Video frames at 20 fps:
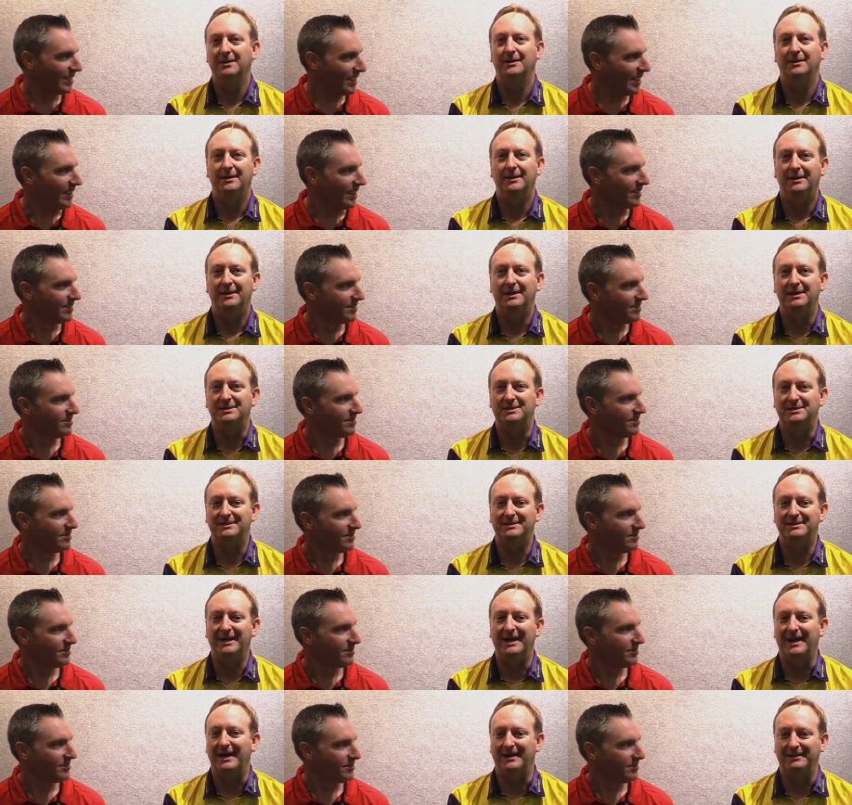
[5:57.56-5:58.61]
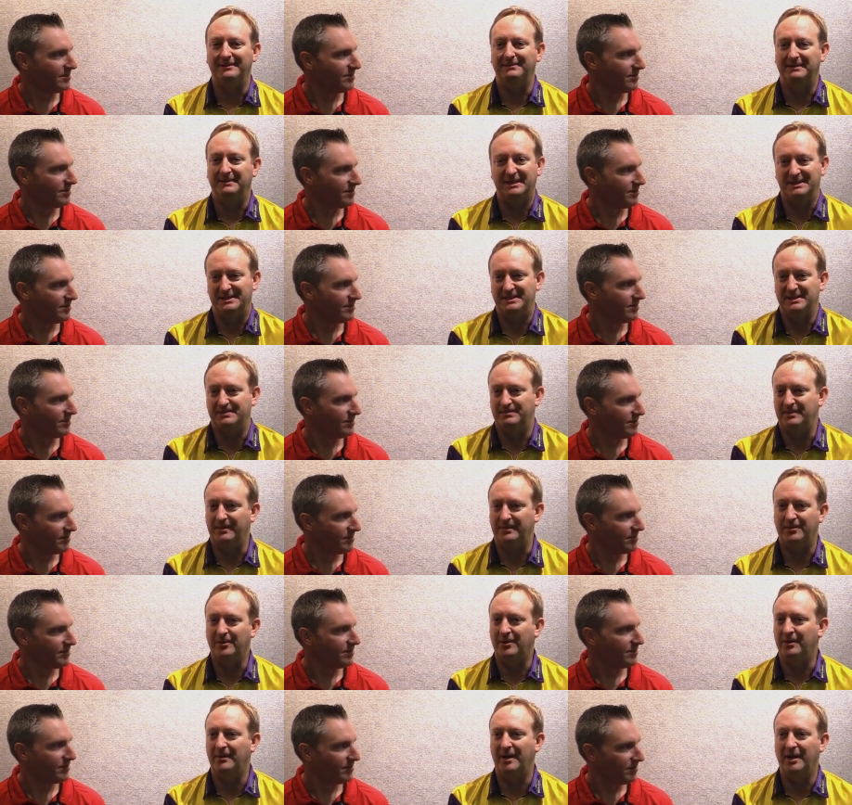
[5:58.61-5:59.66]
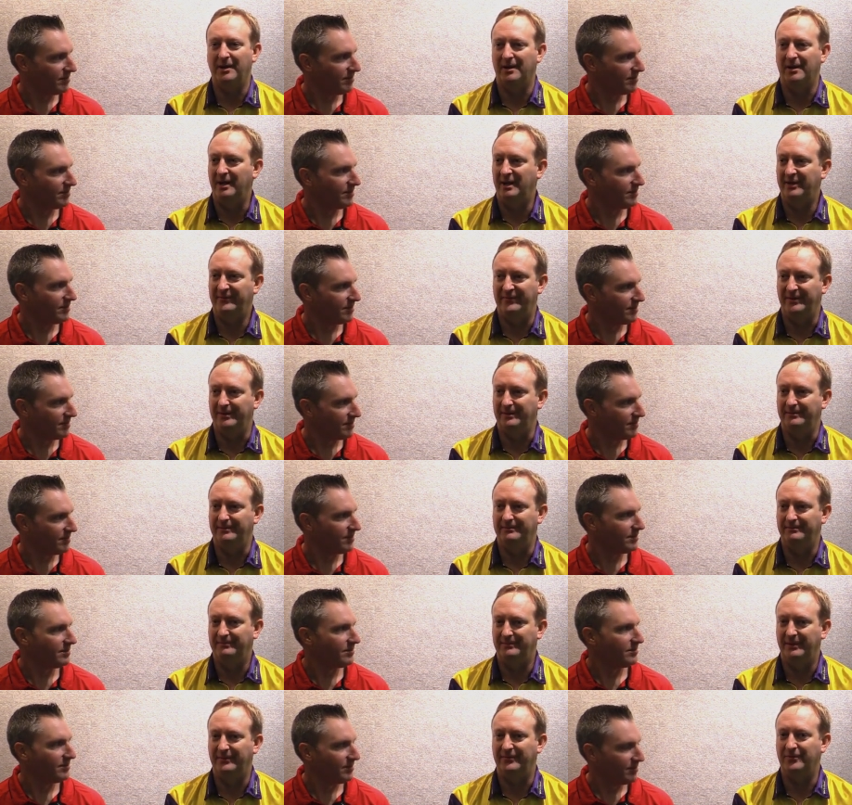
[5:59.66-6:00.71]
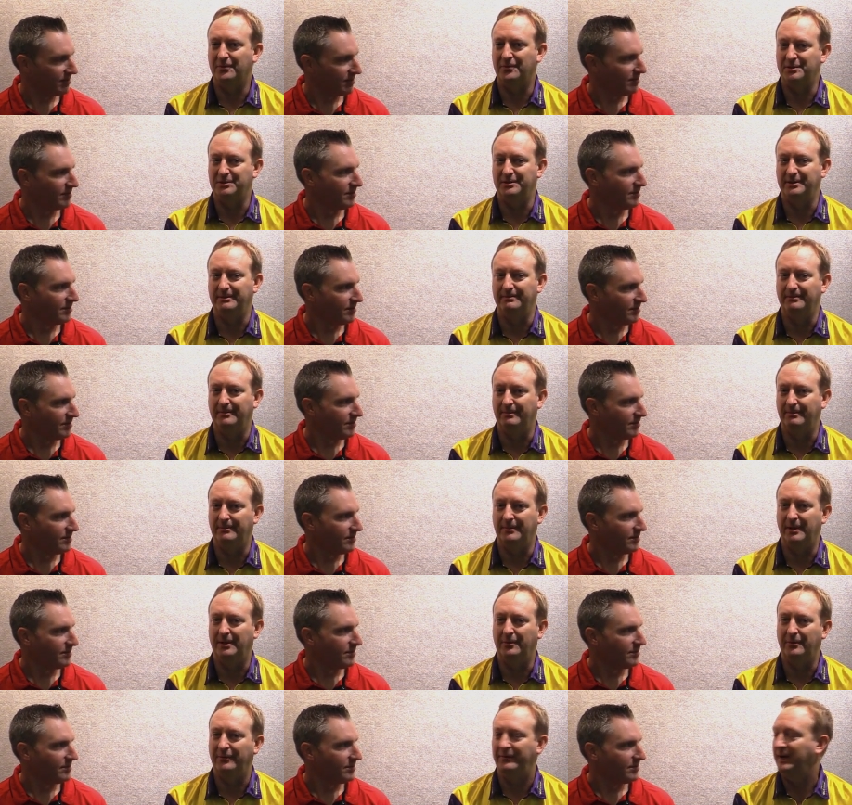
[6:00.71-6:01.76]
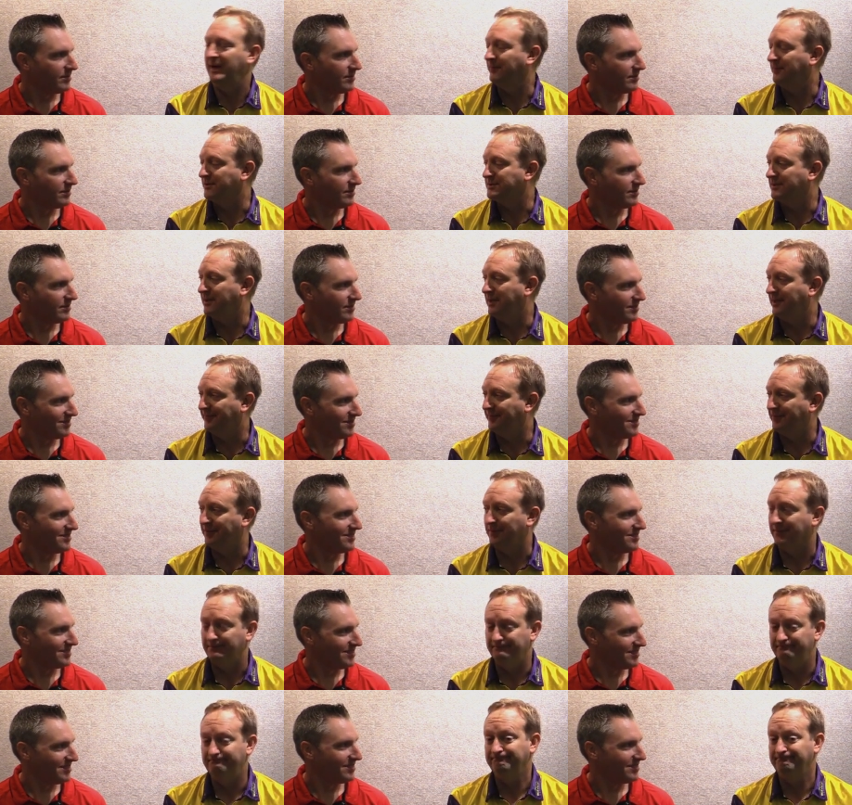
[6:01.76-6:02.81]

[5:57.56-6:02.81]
Speaker 1: yeah, it's yeah, it's just been a part of my life and unfortunately my whole family's life for